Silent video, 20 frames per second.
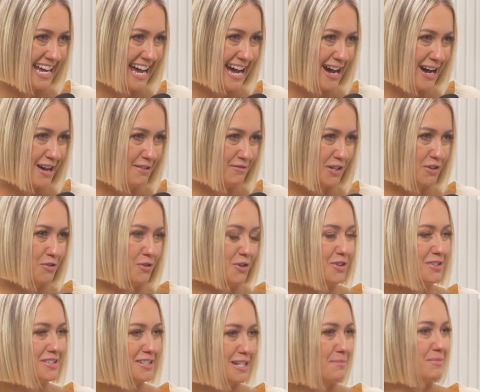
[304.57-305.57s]
have in order
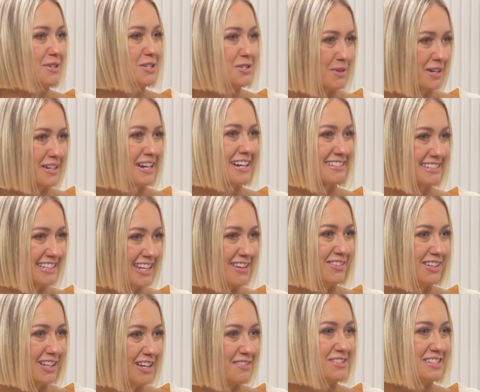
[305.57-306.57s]
to step into our next
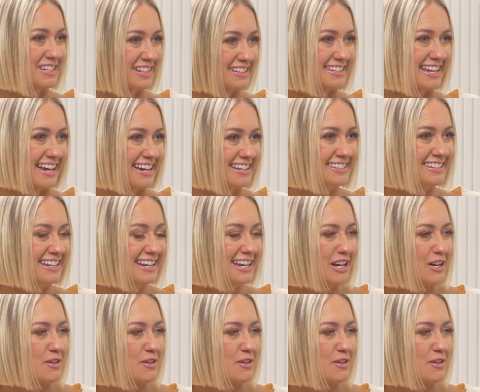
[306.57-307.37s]
level of success